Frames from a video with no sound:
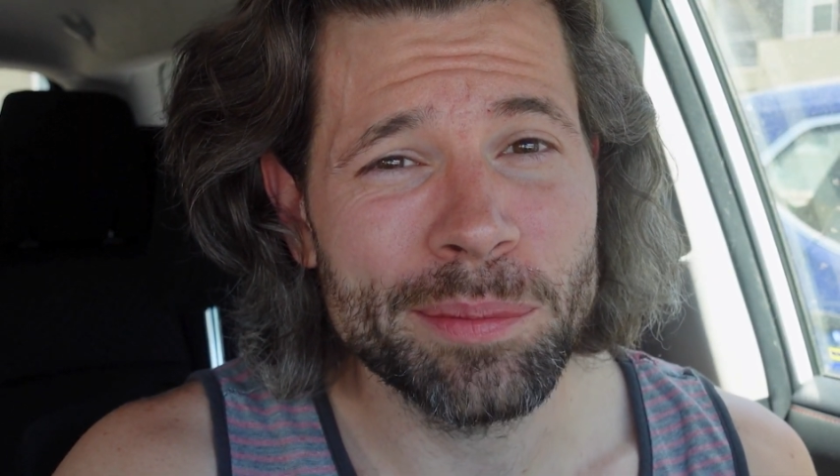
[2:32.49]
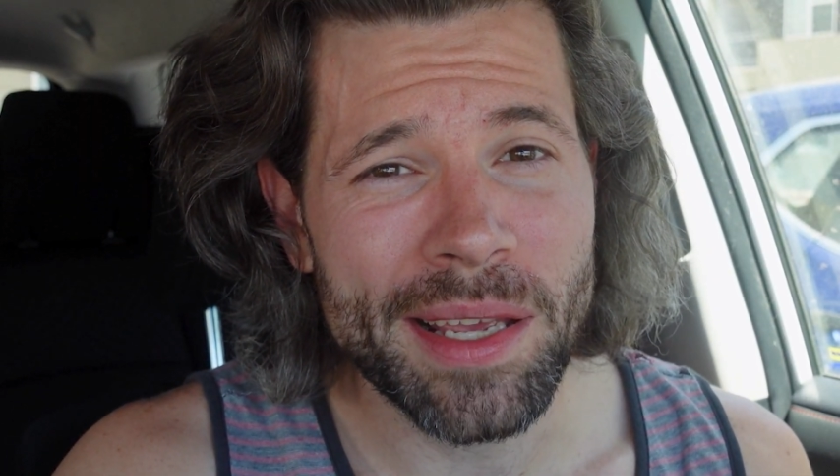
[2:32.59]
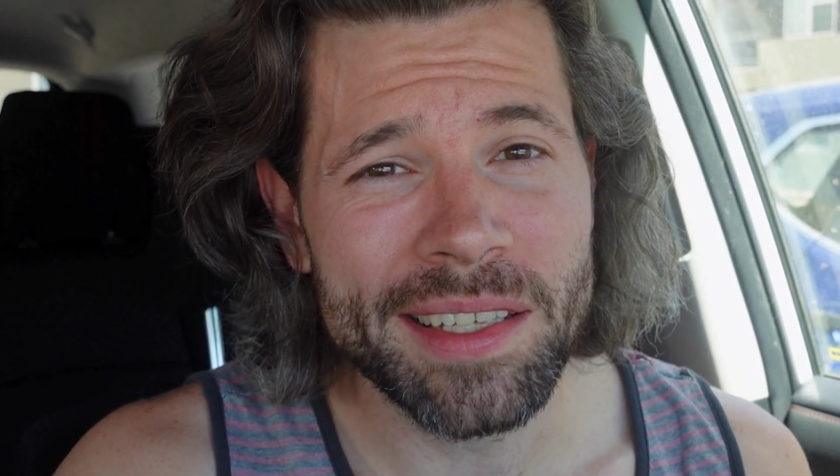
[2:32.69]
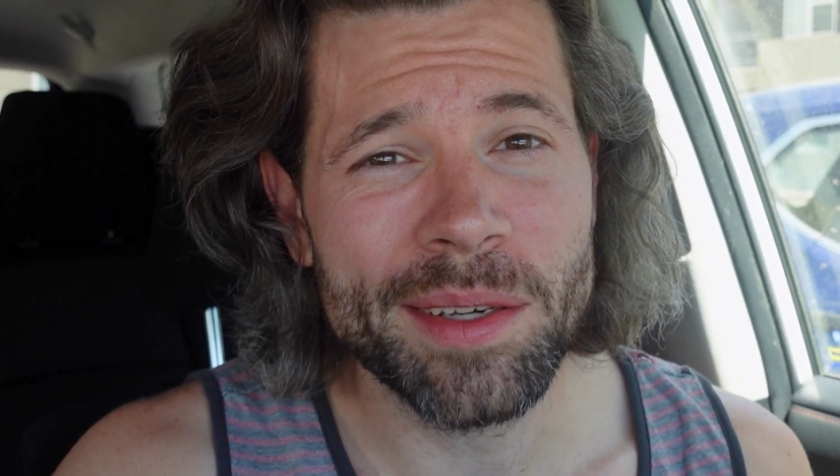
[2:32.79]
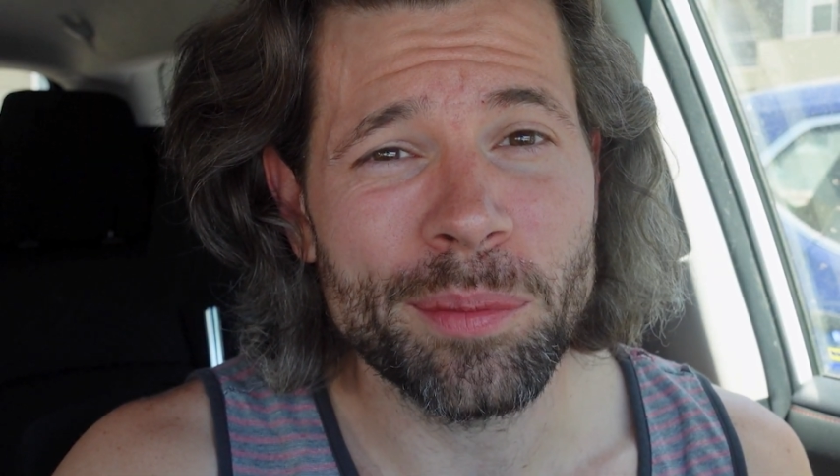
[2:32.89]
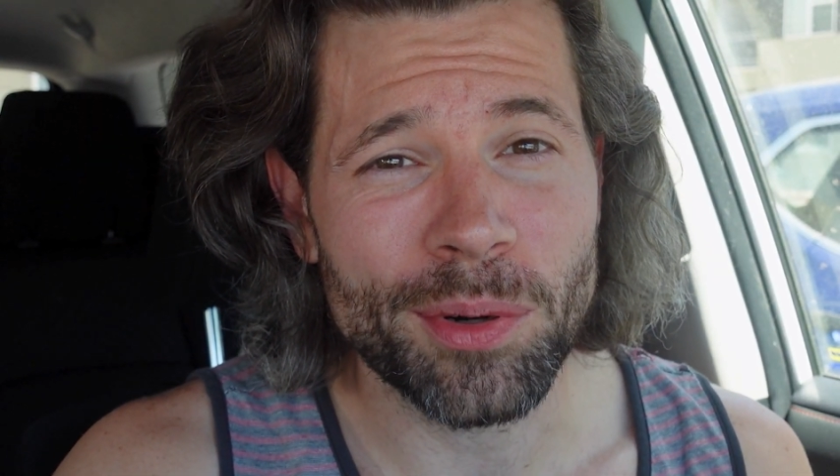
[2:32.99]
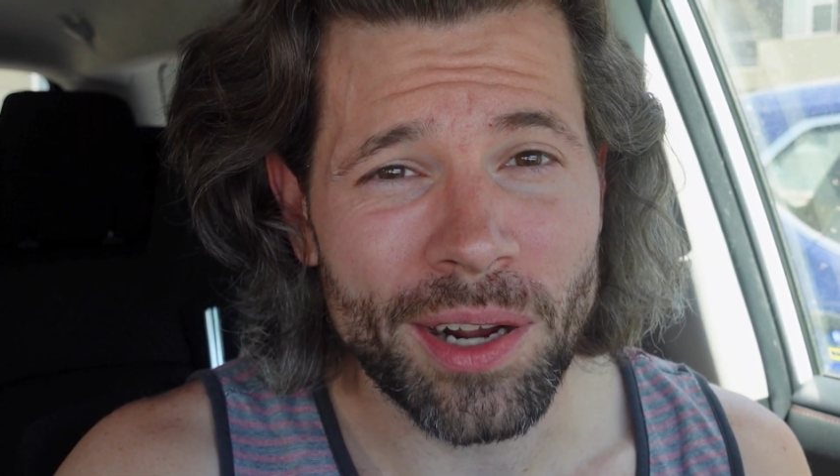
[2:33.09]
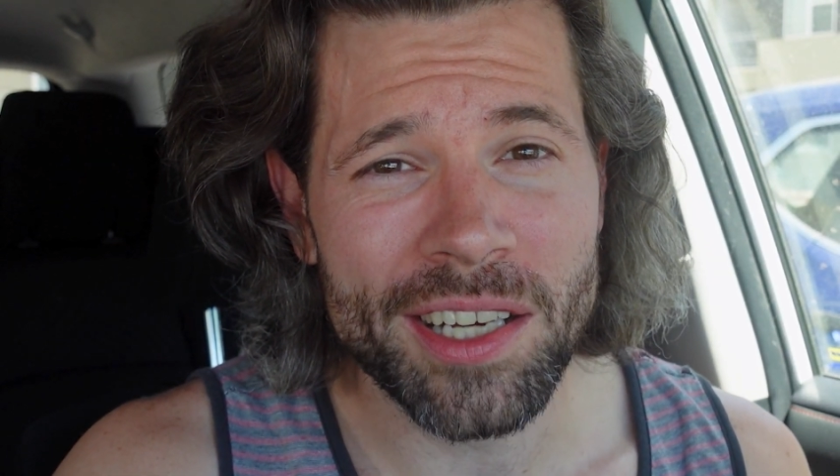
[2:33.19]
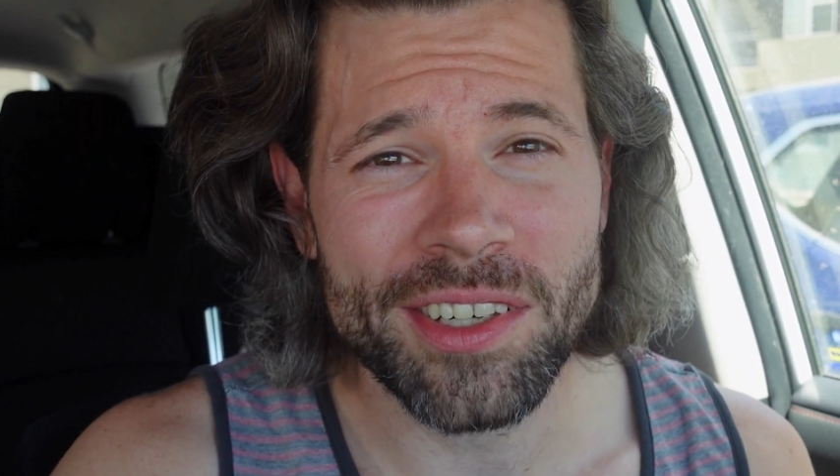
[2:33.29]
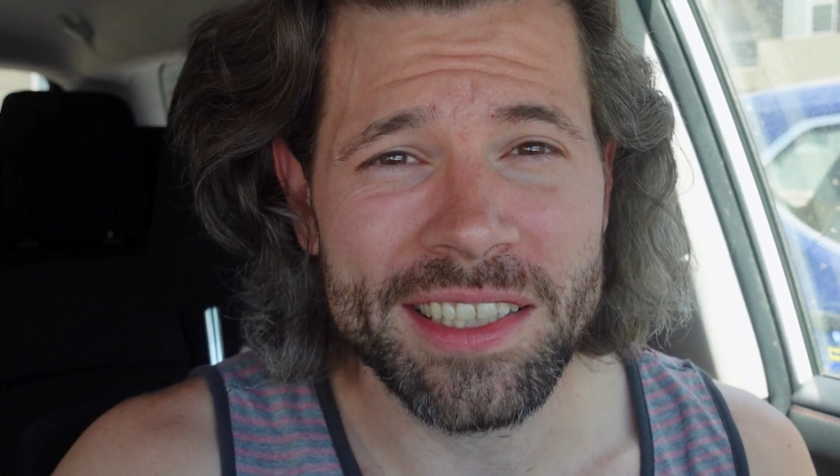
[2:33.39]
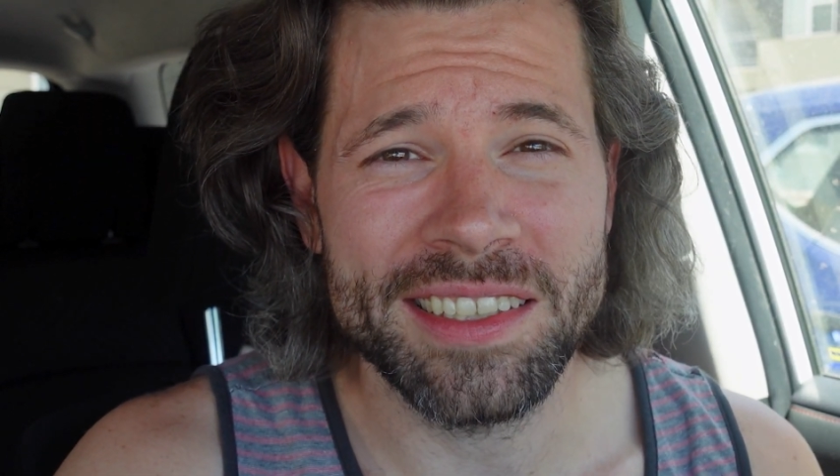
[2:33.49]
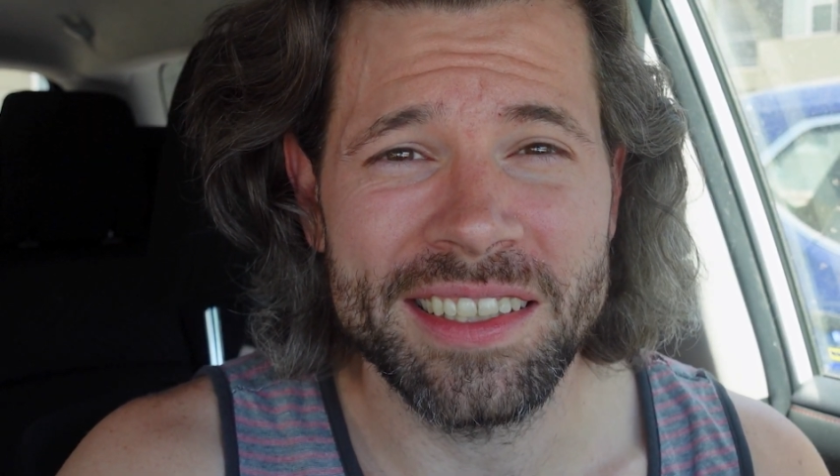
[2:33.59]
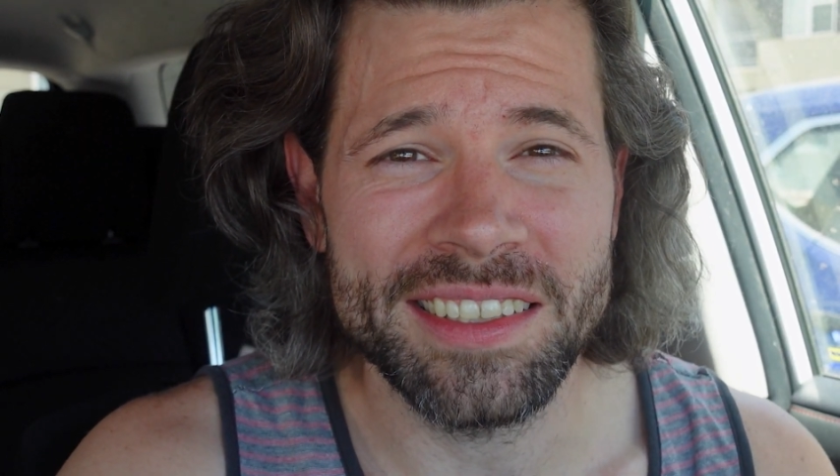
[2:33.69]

making progress this